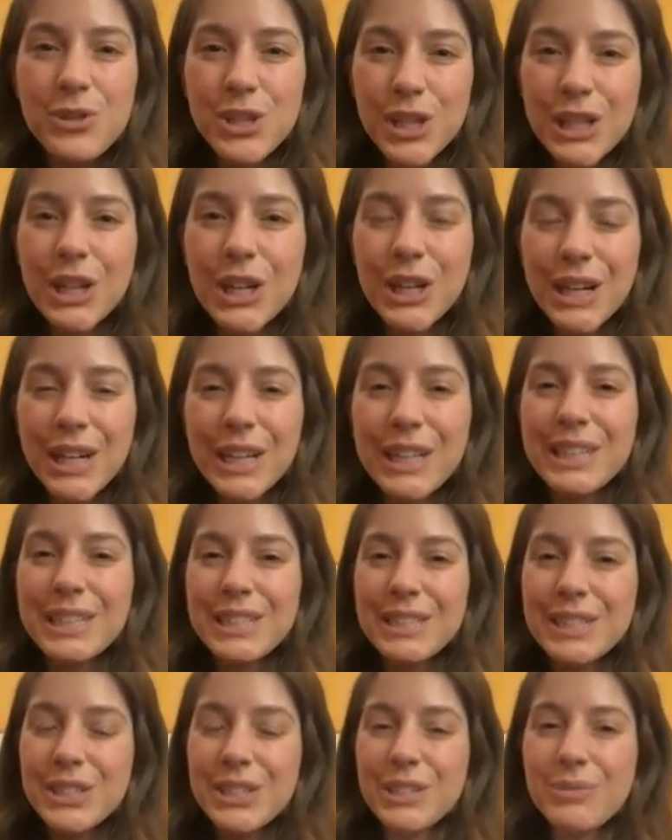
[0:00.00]
she could,
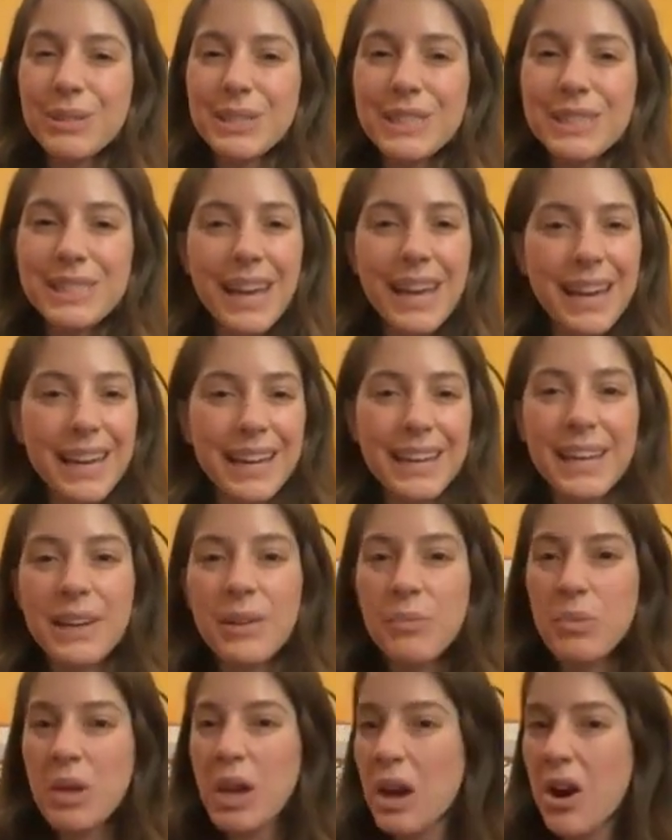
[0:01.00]
she would say,
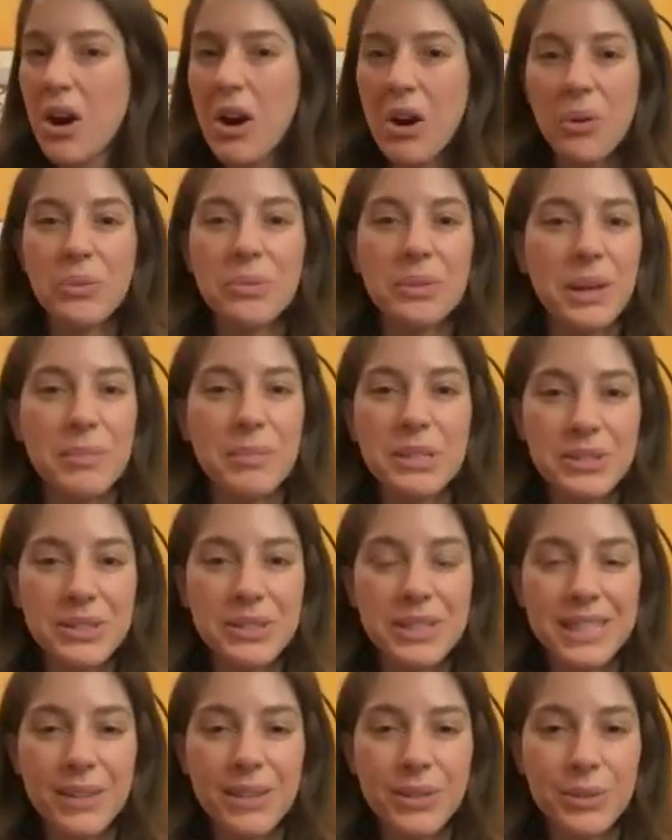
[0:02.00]
oh, let me do
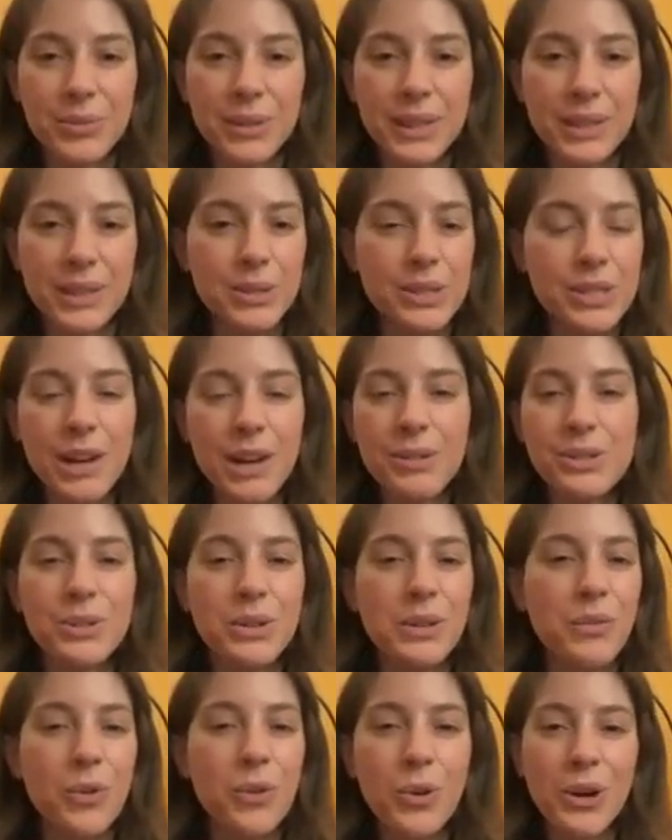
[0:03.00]
this every week, which I would
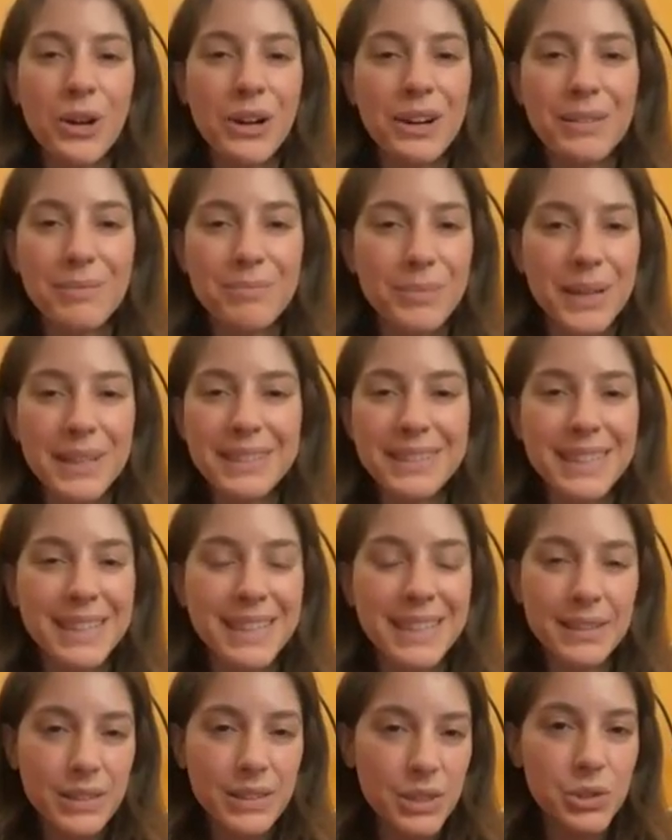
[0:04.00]
do it for her, but
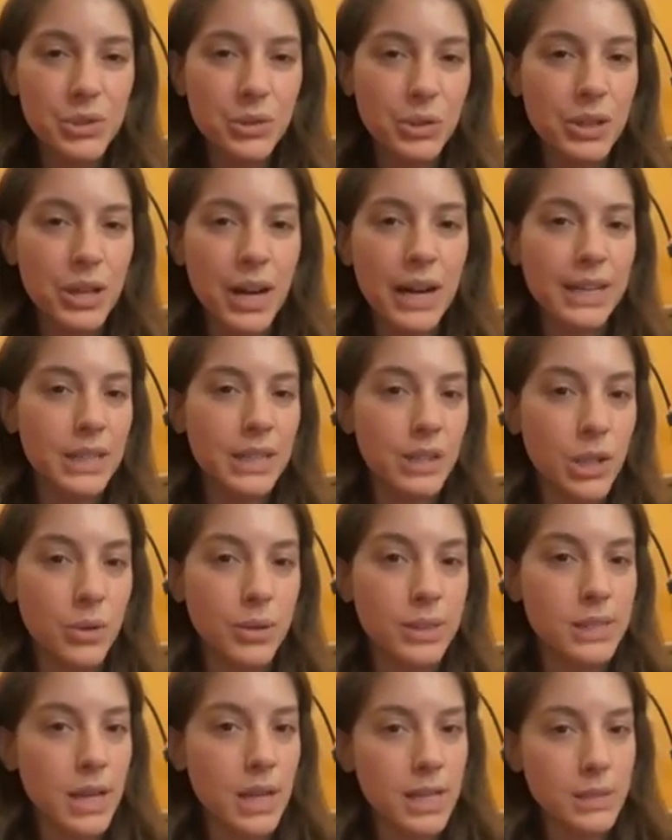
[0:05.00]
you're not going to
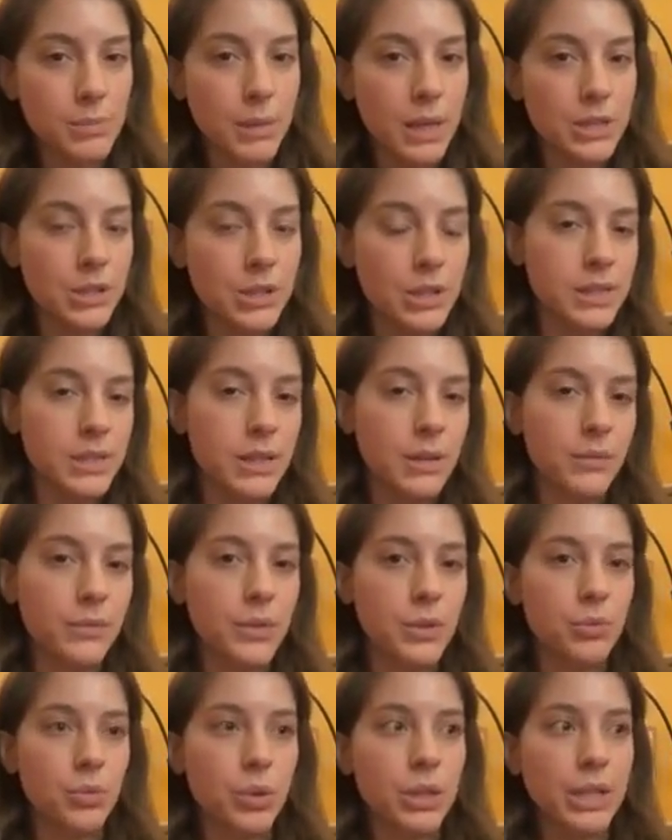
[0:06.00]
notice as much as if
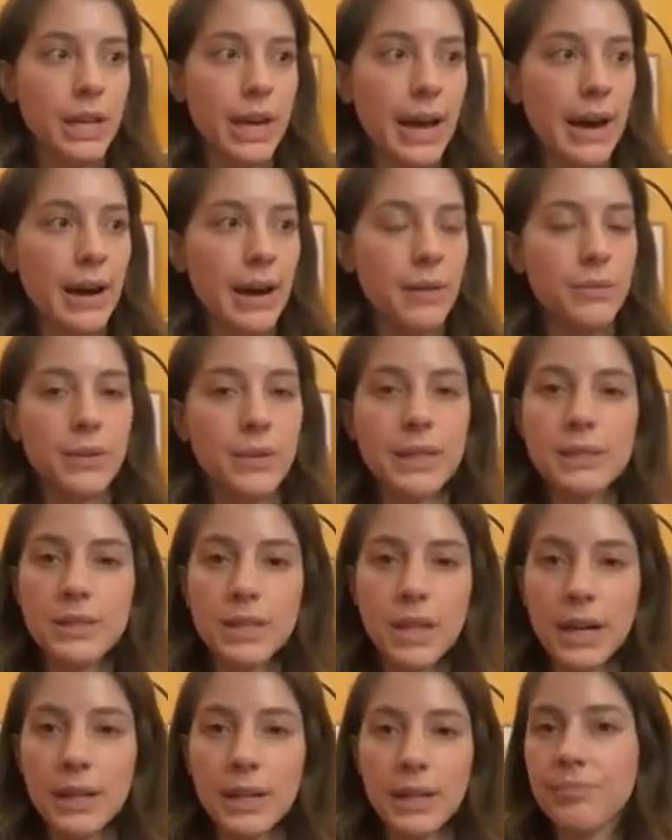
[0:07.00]
you were to have it
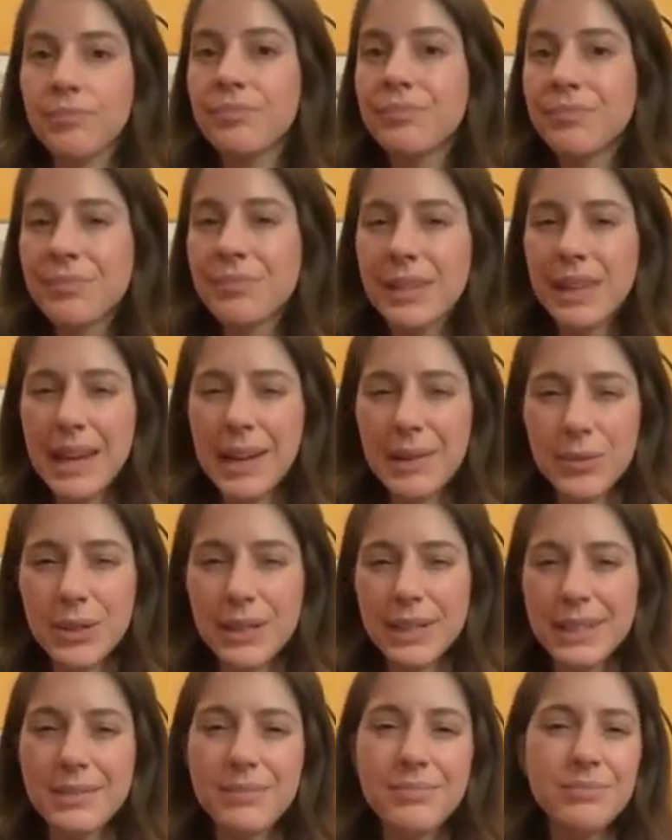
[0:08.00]
done
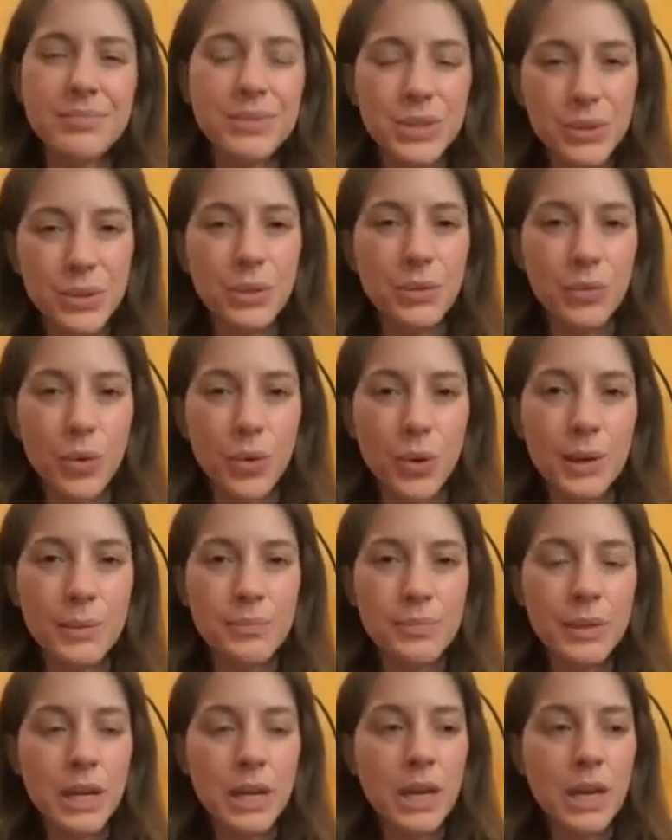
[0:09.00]
every 2 to 4.